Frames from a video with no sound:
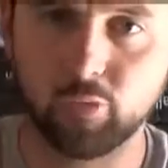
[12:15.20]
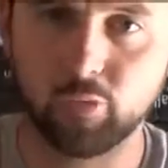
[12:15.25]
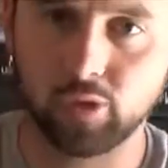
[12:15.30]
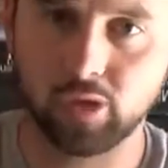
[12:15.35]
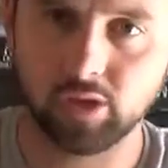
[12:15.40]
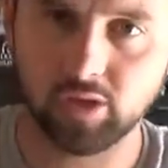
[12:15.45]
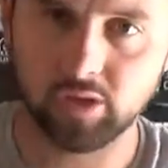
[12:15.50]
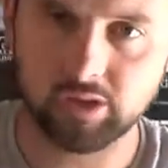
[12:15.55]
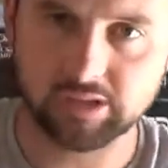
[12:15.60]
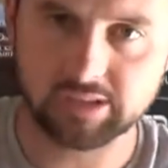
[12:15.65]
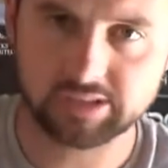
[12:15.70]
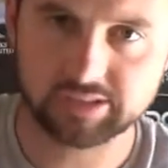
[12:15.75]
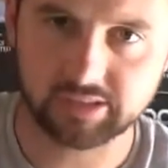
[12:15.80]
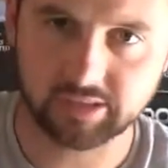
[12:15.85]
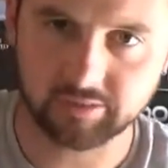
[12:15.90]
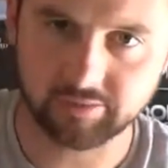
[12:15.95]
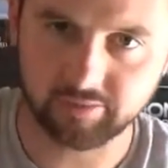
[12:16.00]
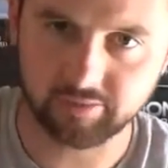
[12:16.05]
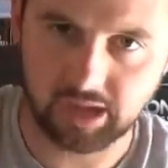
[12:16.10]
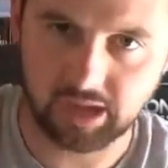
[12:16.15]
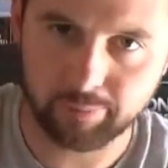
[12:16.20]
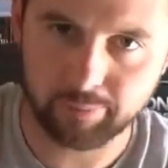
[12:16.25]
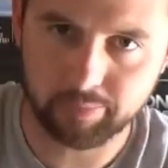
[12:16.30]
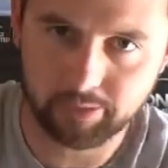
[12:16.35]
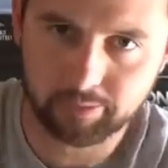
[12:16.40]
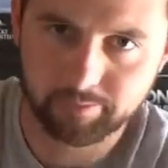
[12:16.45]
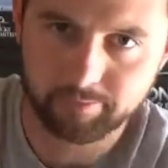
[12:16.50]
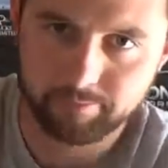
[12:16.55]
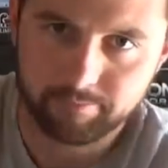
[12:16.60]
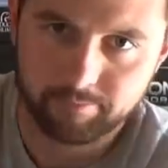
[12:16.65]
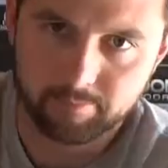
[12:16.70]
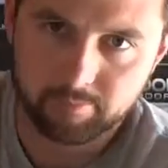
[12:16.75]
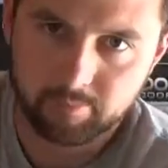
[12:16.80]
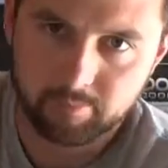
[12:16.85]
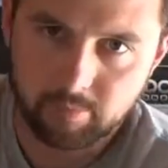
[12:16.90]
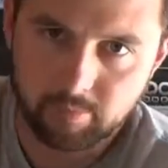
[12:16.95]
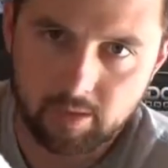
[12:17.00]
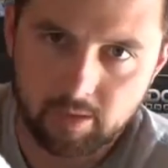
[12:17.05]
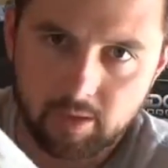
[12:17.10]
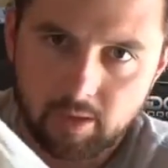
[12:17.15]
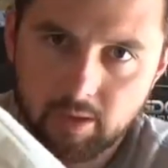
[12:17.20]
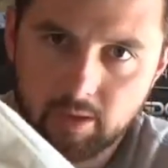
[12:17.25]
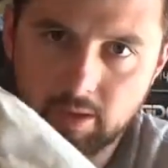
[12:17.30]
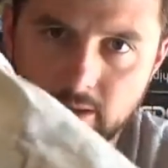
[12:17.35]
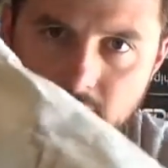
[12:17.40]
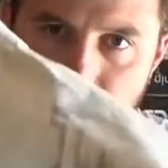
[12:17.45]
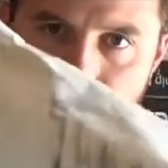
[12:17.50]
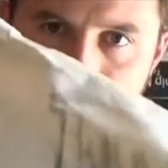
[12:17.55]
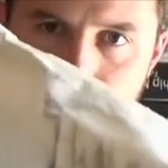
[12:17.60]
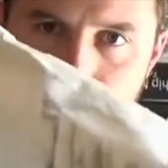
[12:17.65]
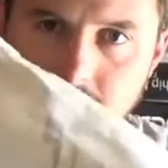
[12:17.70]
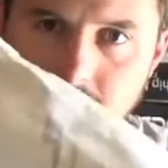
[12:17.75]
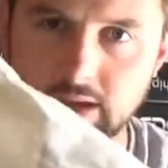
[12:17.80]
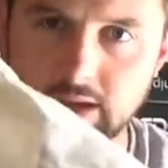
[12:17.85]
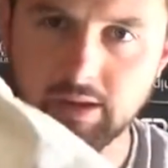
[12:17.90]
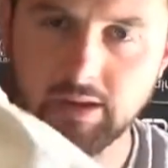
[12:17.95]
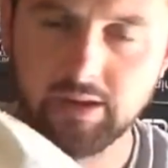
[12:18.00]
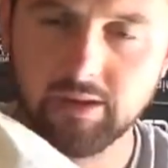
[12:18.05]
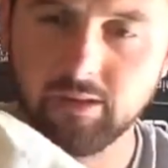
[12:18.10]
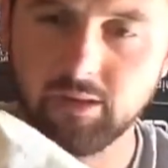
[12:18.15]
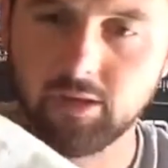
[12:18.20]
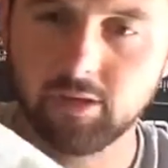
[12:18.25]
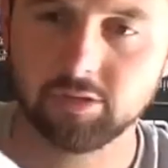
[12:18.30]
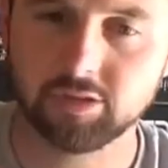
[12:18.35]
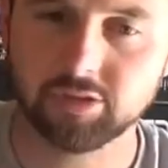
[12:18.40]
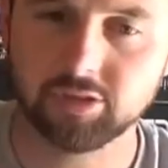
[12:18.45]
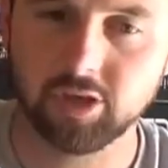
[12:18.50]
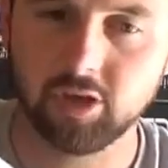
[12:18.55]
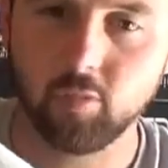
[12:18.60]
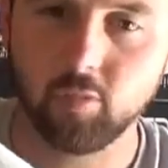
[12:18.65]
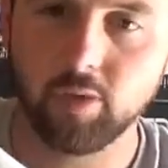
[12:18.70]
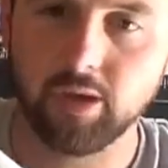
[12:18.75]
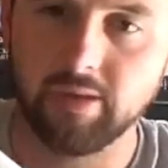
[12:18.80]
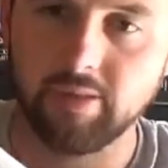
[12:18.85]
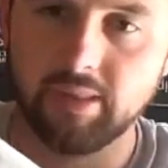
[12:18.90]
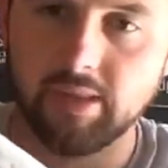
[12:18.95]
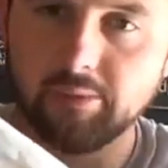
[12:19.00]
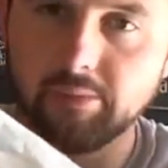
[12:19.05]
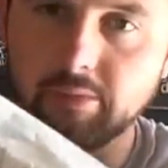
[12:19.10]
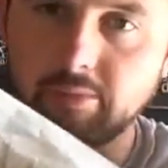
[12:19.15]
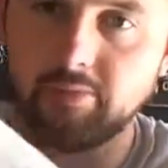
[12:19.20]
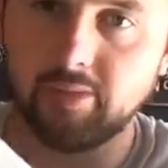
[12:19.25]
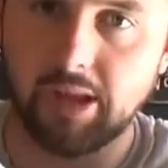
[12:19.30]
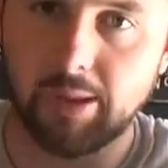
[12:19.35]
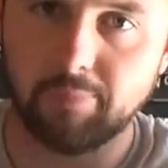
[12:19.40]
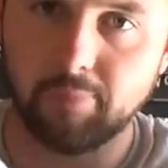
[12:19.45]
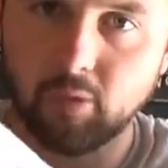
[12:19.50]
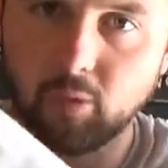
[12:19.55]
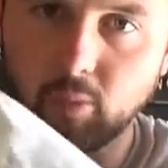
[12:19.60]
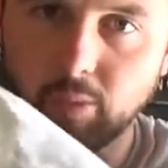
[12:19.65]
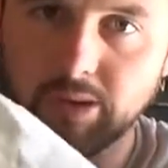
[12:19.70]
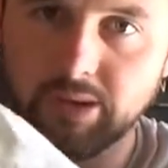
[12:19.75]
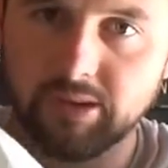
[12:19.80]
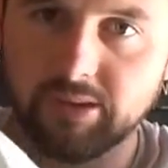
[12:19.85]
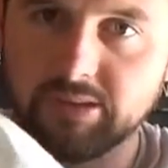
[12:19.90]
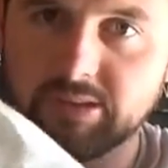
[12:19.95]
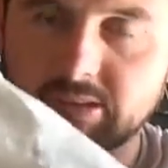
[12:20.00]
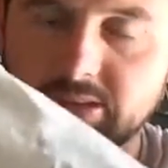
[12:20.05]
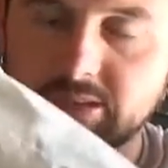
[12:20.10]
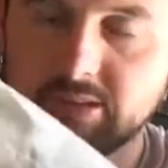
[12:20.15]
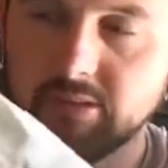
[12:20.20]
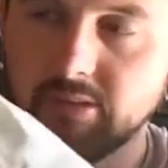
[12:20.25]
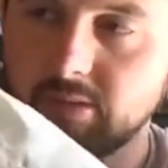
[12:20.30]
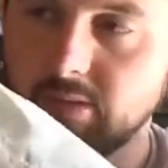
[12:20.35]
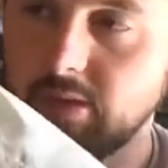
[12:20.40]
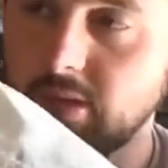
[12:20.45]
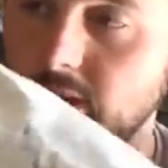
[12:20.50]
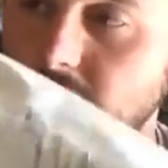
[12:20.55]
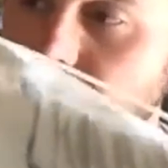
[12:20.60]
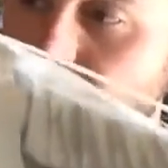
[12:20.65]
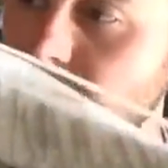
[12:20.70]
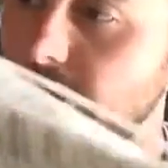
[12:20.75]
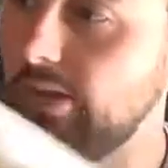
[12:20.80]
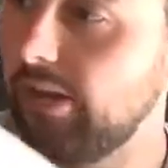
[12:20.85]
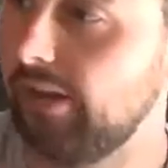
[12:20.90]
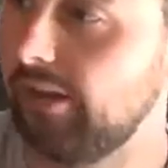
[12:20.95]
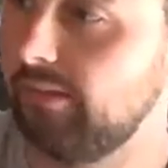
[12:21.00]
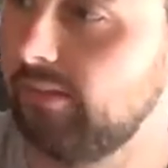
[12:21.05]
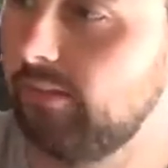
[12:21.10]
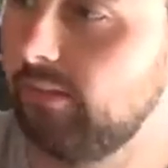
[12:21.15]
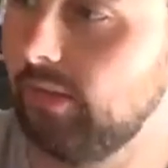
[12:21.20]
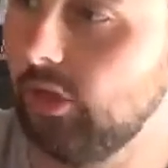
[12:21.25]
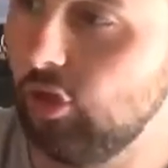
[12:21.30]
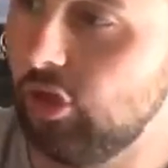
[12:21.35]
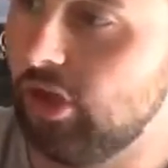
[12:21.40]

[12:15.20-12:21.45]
realistic flapping. In little to no wind, they will flap their wings. And you